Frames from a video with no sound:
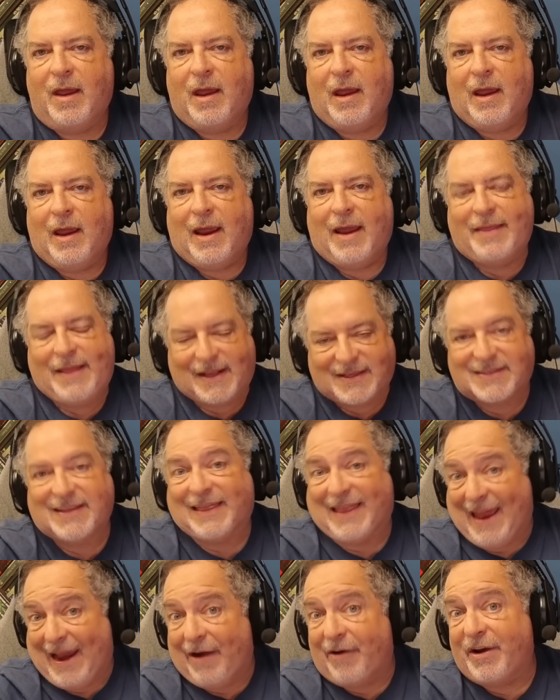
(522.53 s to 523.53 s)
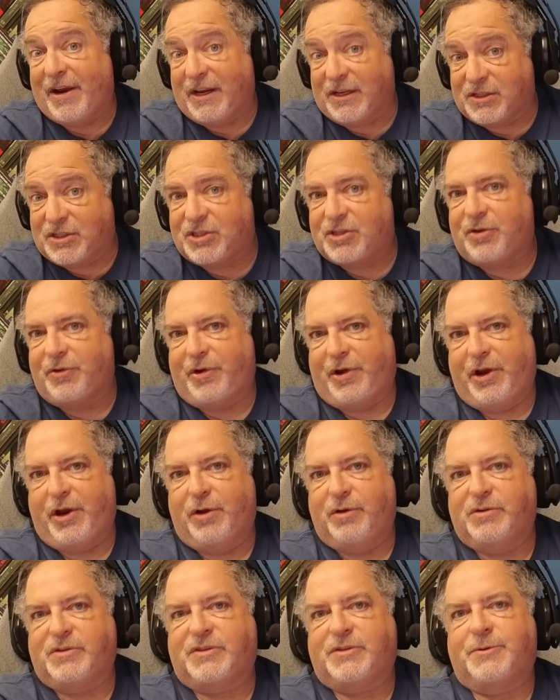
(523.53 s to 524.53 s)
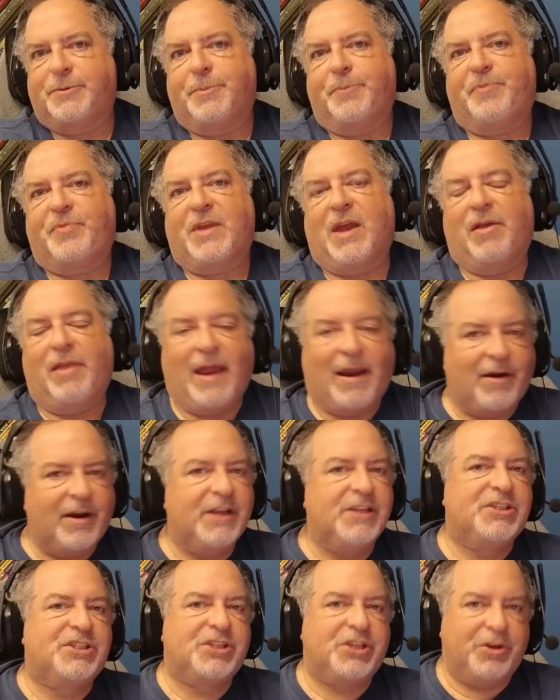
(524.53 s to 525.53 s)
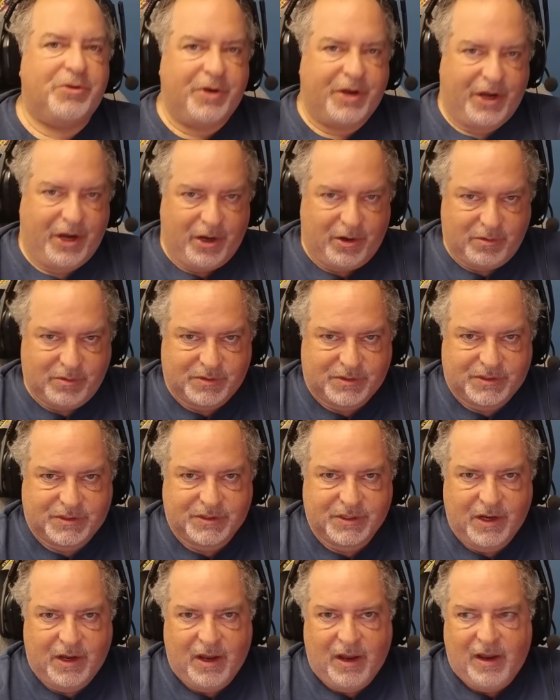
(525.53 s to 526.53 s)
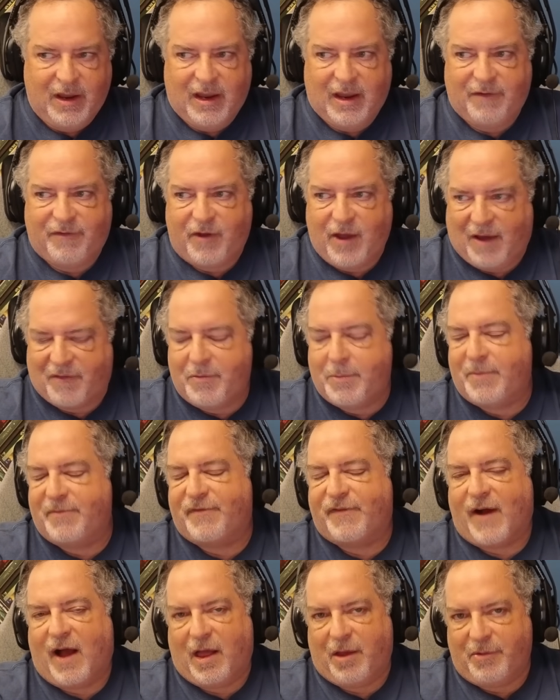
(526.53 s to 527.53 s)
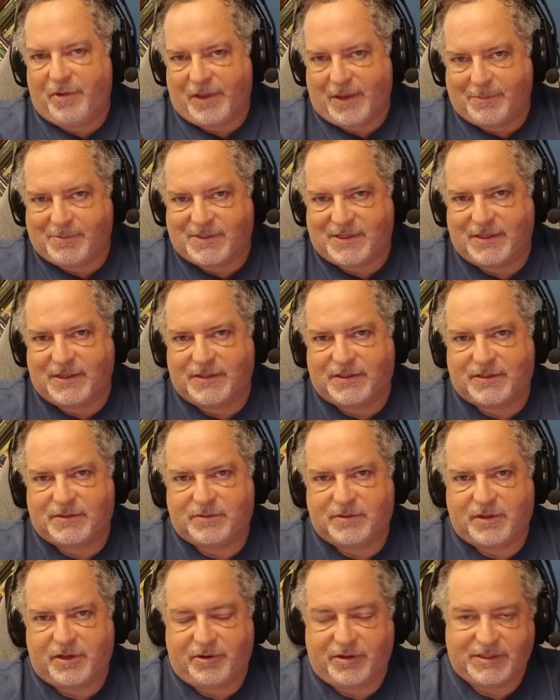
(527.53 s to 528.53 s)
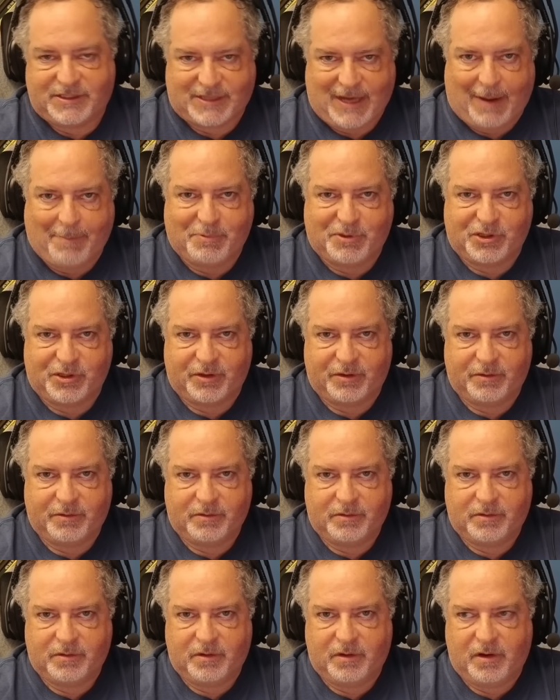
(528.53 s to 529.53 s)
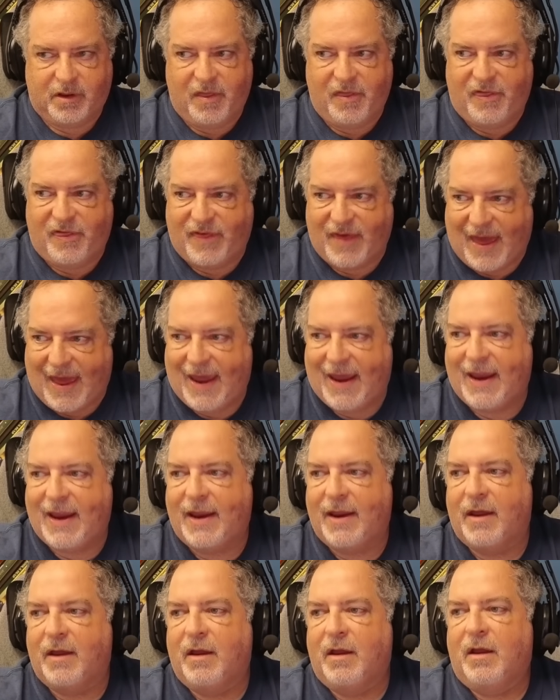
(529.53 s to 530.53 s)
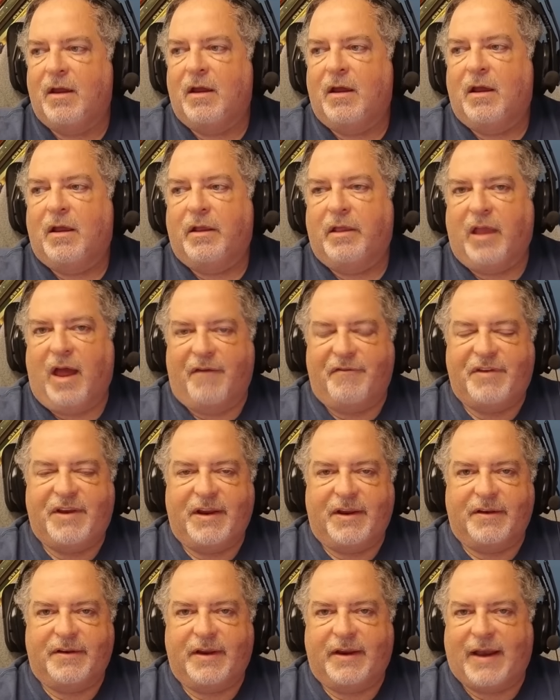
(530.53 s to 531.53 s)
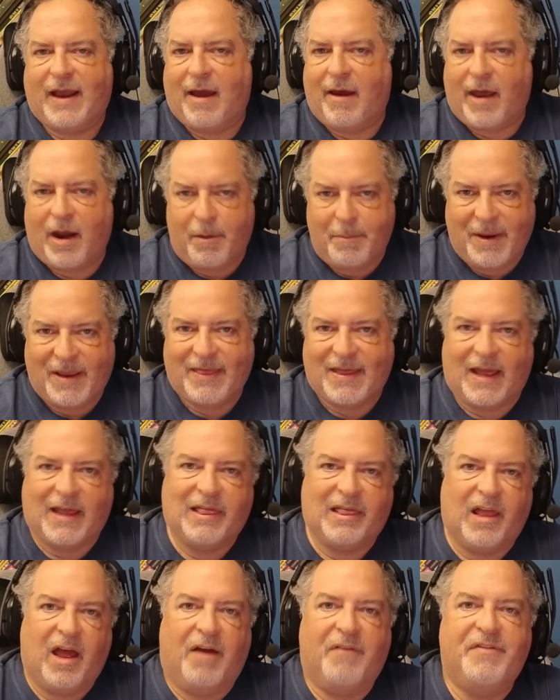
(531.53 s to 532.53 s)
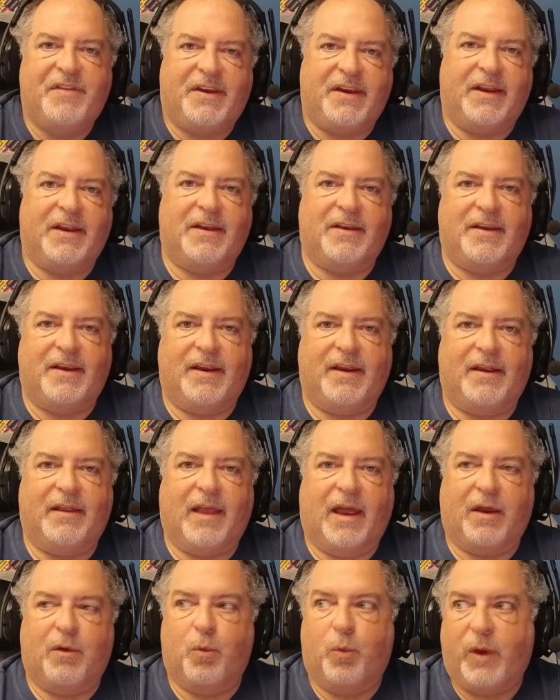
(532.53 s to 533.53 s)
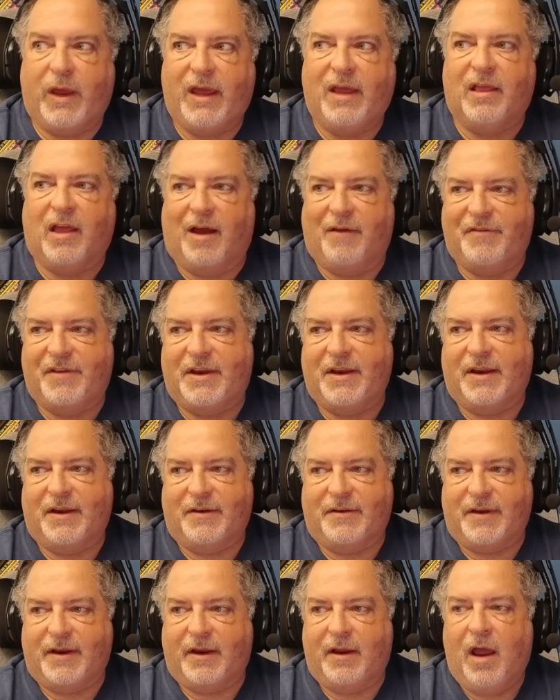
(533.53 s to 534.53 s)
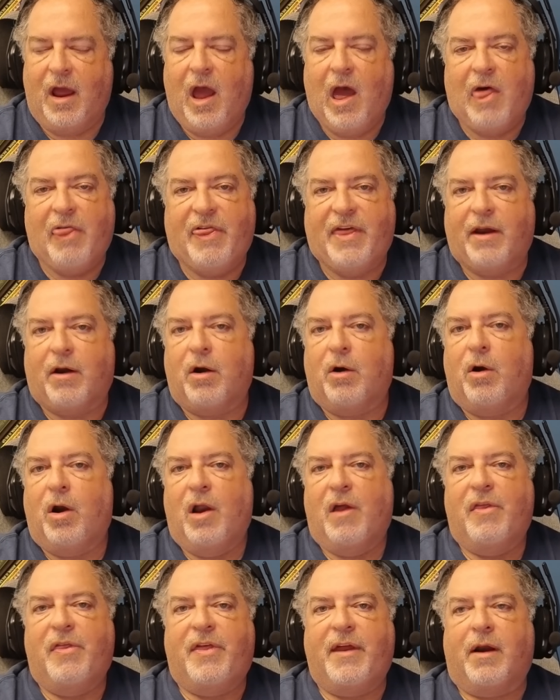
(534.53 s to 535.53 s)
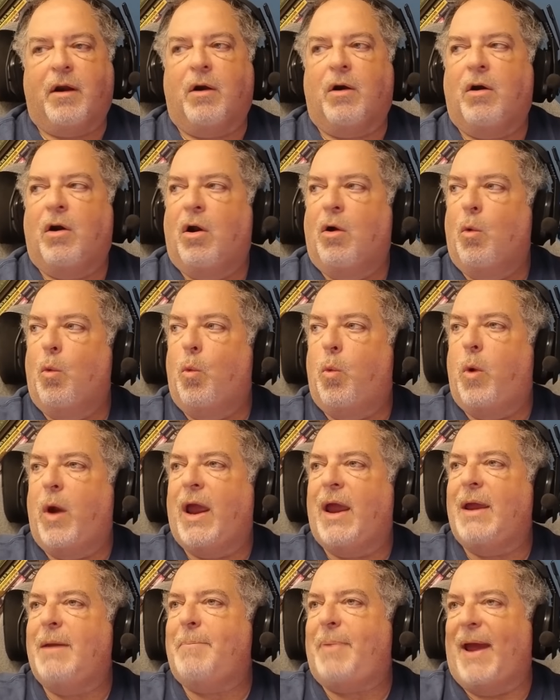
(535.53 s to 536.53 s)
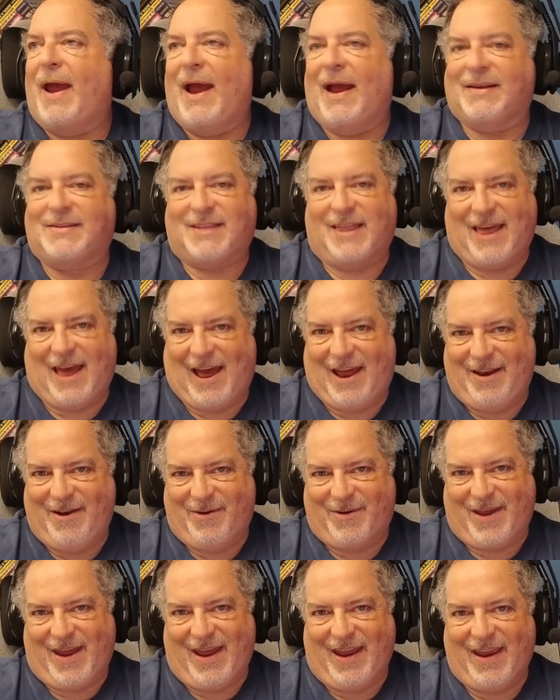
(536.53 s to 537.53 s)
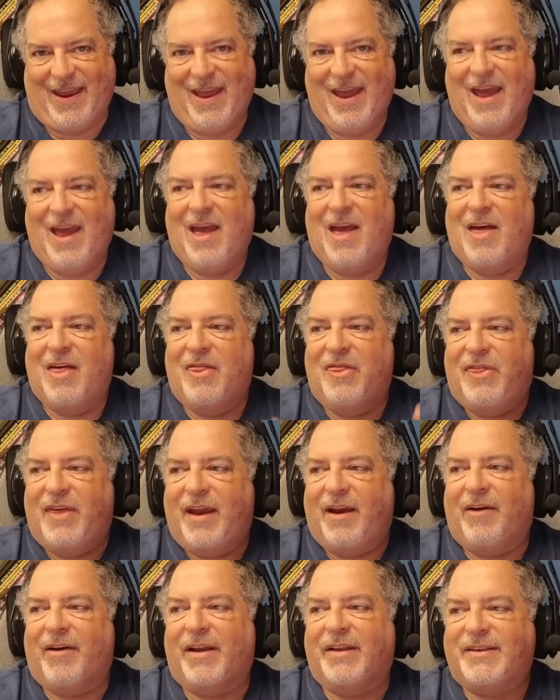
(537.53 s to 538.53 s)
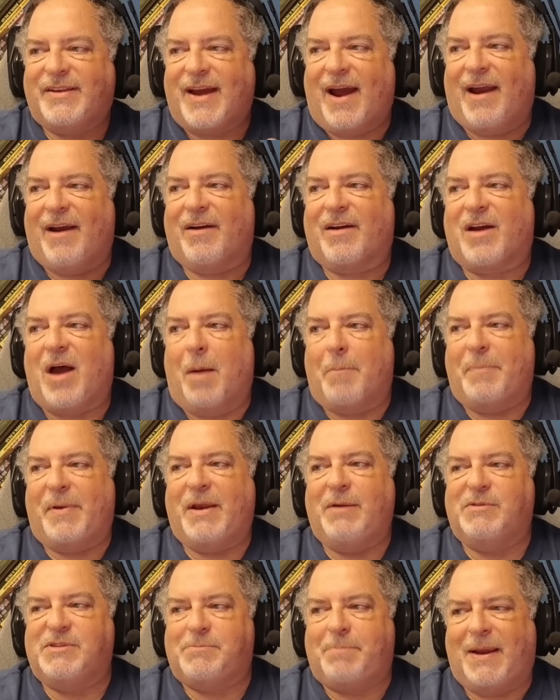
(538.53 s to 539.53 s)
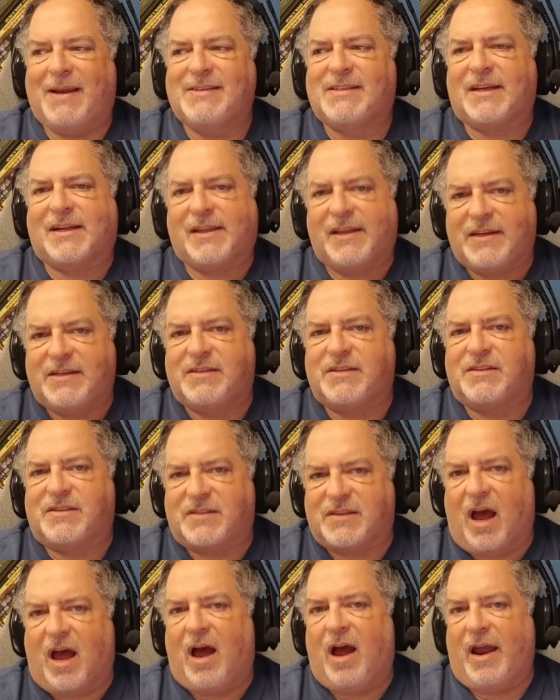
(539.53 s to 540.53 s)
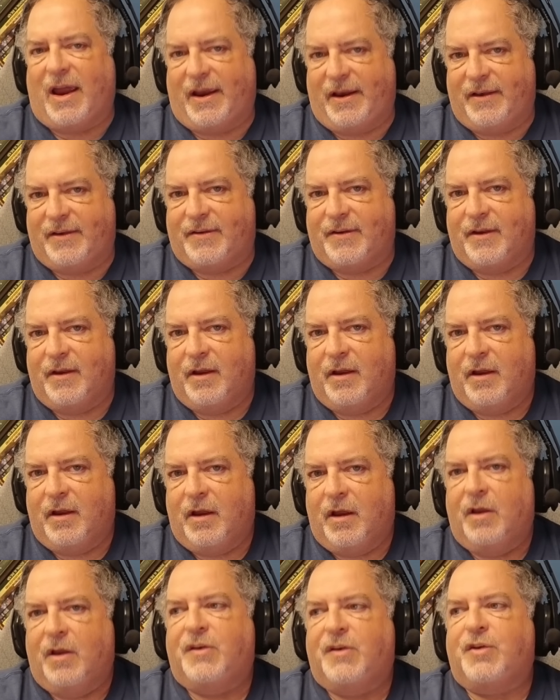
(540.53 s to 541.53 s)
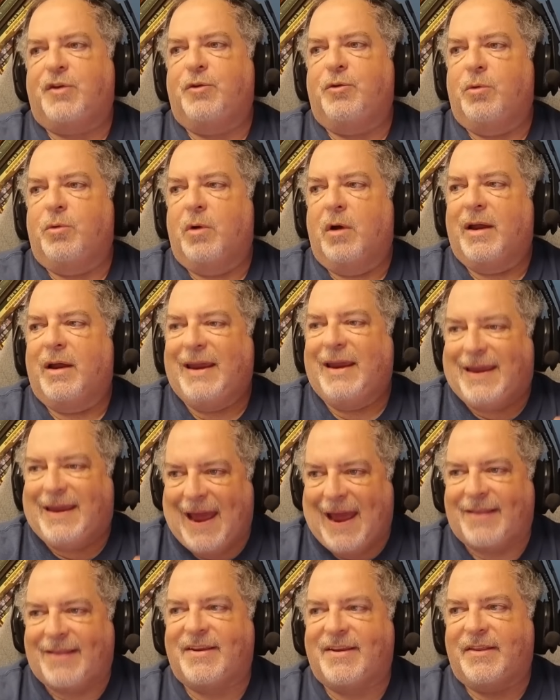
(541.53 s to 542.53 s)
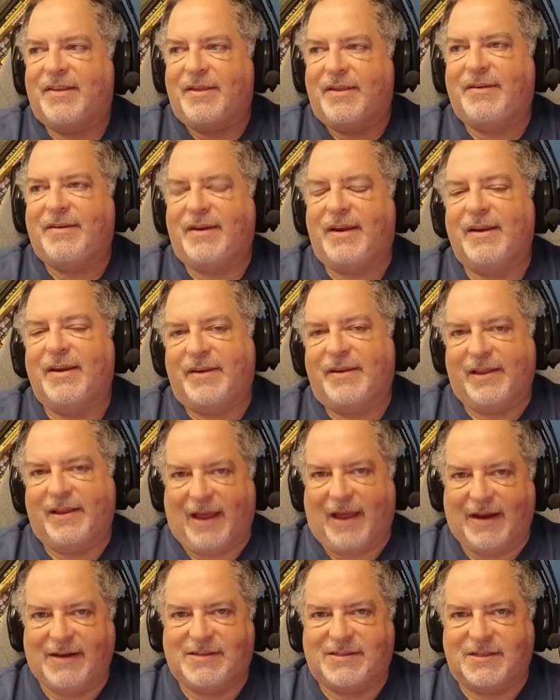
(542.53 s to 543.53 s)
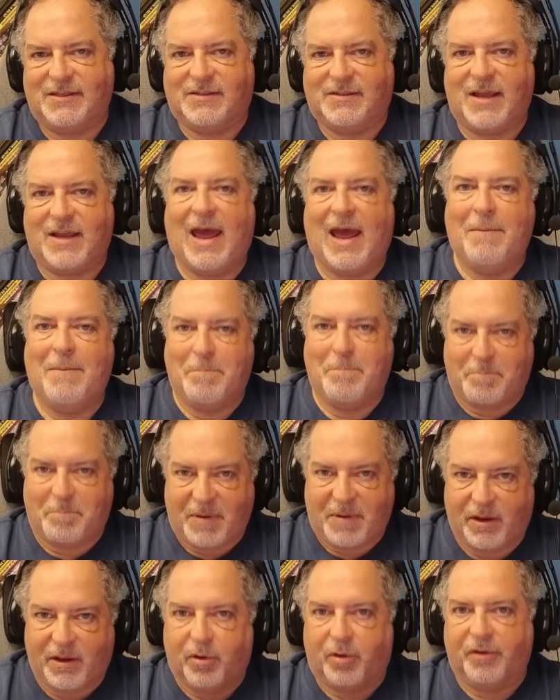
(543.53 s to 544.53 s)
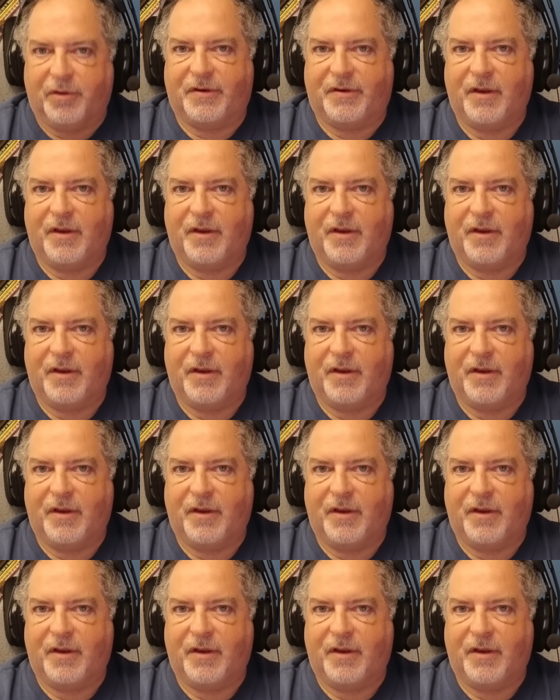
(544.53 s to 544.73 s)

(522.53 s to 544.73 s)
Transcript: And that's Larian Studios. Now, Larian Studios, if you haven't been following them since their inception, they love D&D. Now, I don't mean they love D&D like we love D&D. They're way past that, okay? Their entire company was basically designed to get the D&D license and build